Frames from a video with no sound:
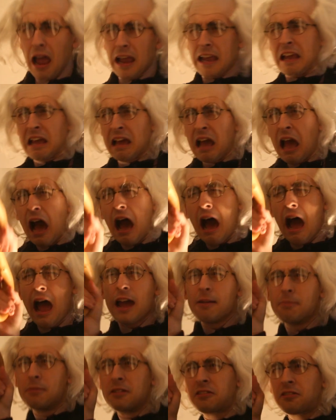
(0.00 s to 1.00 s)
Hey,
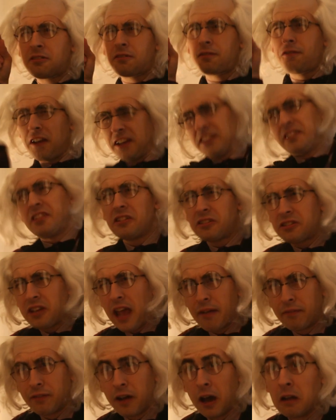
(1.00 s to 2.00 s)
I'm as fit as
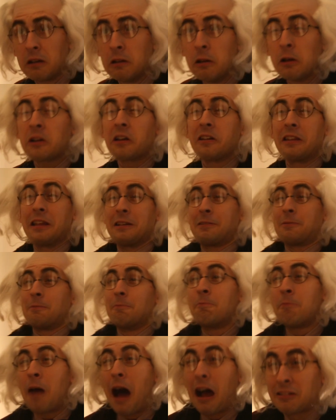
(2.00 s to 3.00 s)
ever. Look at these
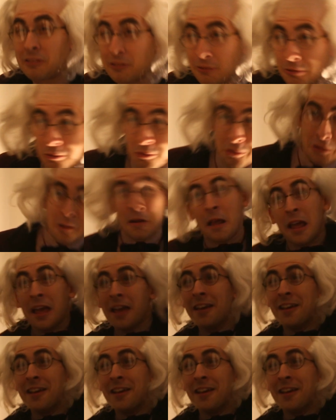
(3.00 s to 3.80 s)
muscles.